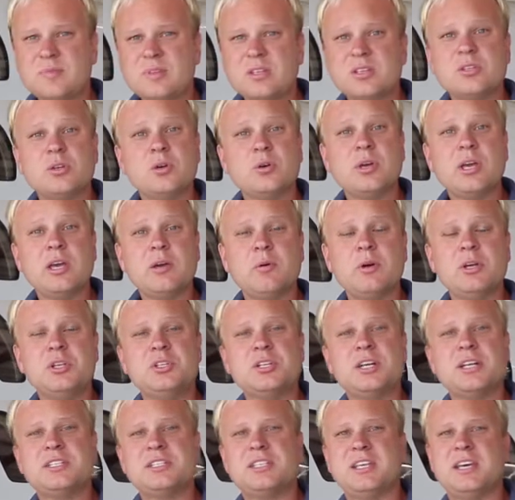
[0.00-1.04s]
So Gateway
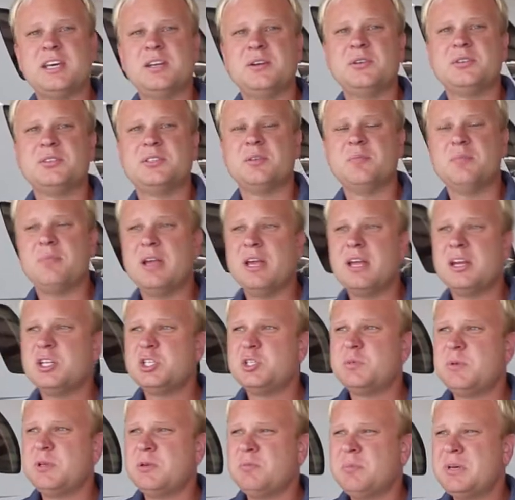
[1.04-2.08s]
Jets handles the
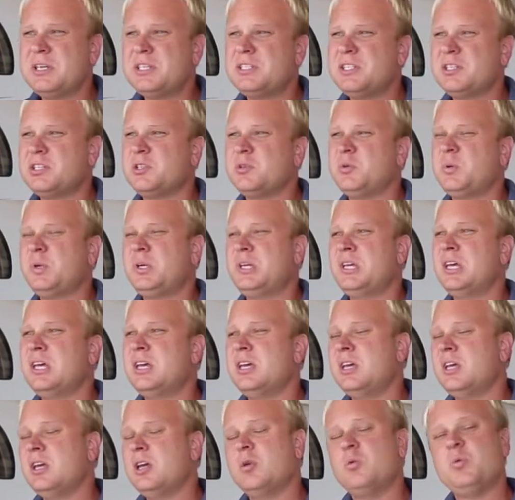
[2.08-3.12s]
management. Basically,
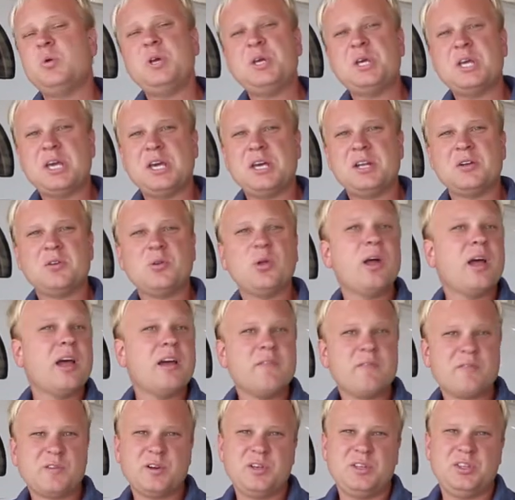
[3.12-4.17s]
we handle
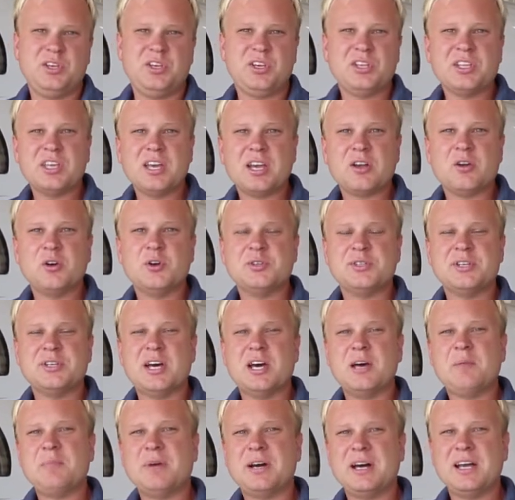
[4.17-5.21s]
everything that goes
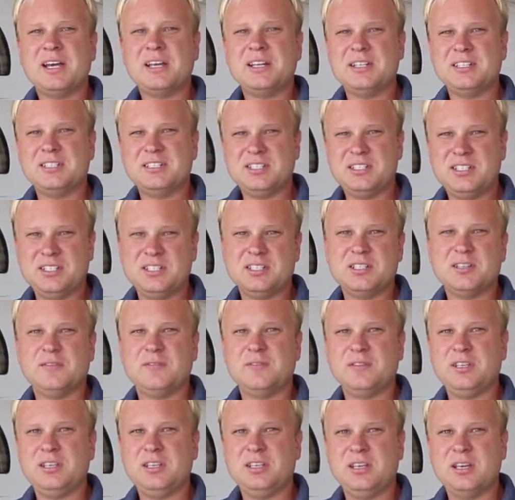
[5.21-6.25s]
on behind the scenes of
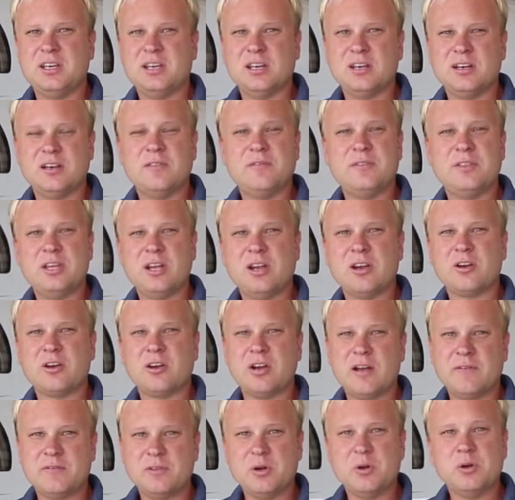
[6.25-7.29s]
the
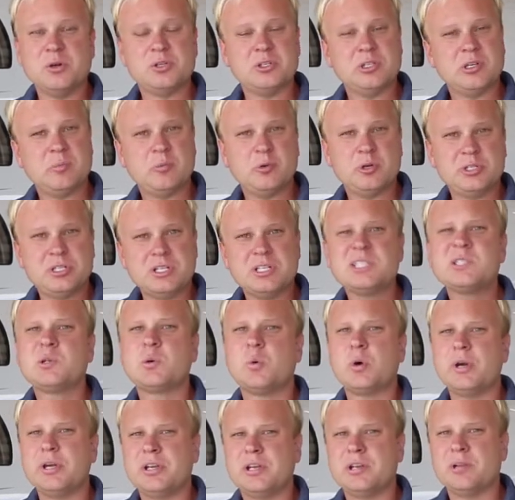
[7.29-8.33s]
aircraft ownership, which is
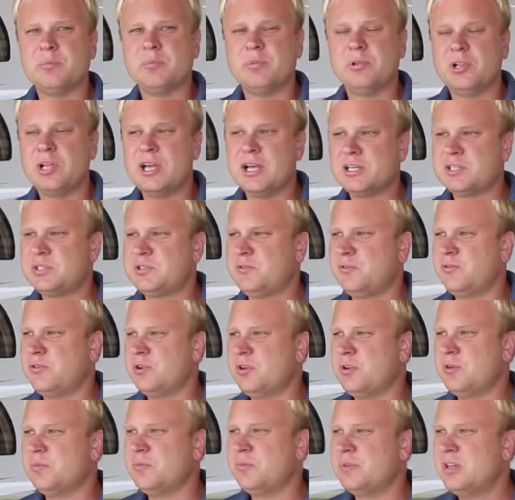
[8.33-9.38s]
quite complex,
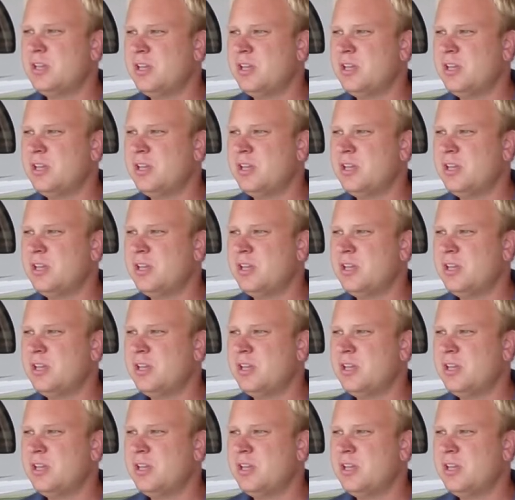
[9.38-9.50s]
from